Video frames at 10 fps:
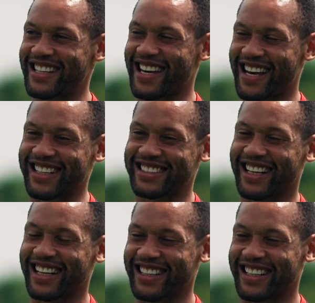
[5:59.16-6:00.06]
one. yeah,
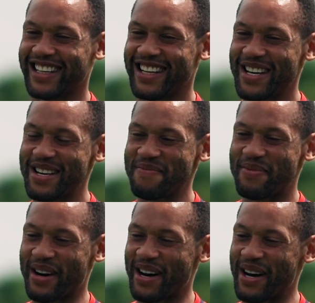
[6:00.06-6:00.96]
exactly. Yeah.
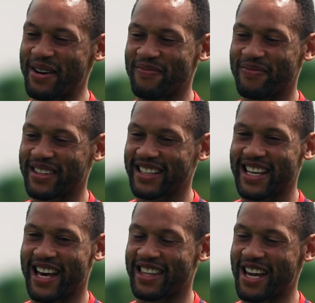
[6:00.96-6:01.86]
But um,
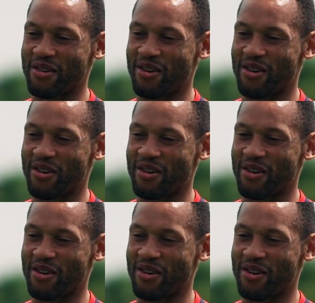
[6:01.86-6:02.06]
yeah, they